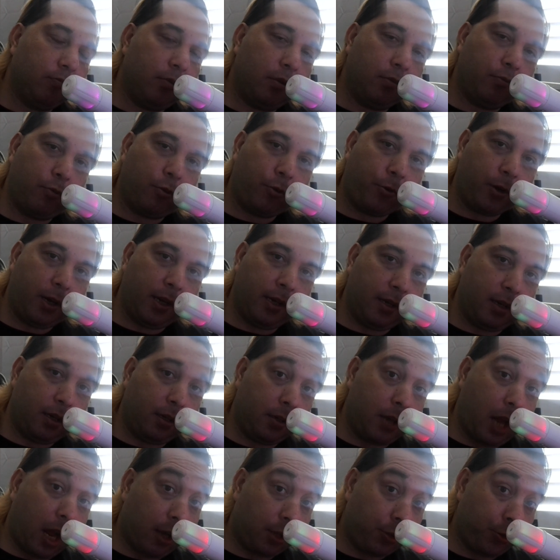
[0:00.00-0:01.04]
when we're
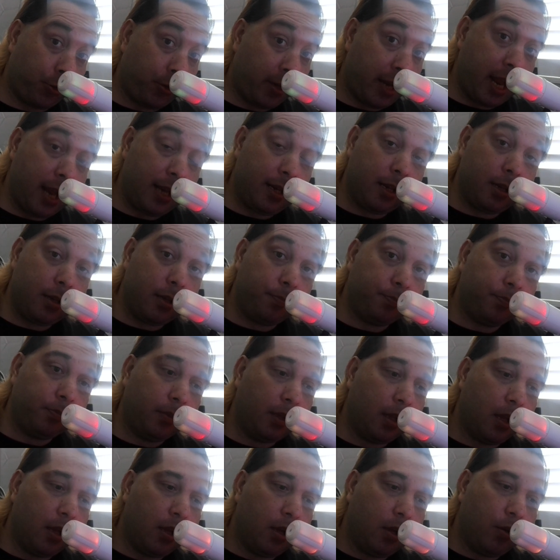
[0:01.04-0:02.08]
indoctrinated
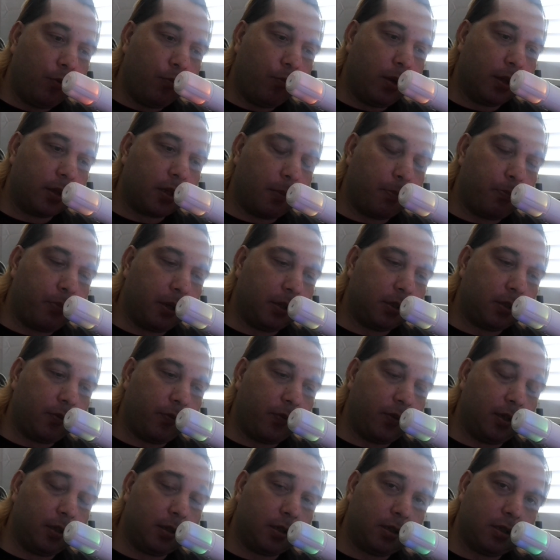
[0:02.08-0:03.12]
with a bunch
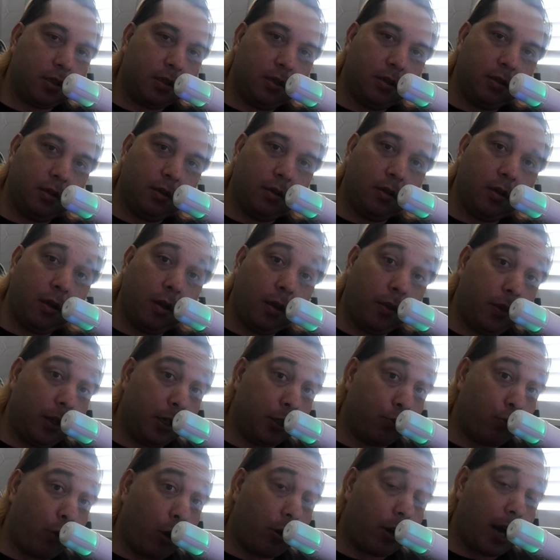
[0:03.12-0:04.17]
of
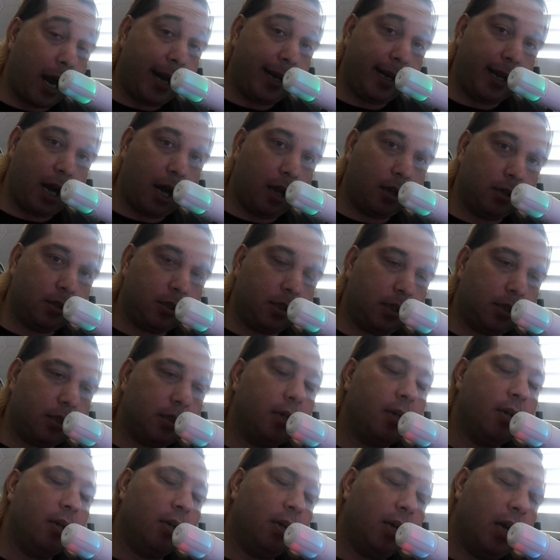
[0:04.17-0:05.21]
these woke ideologies.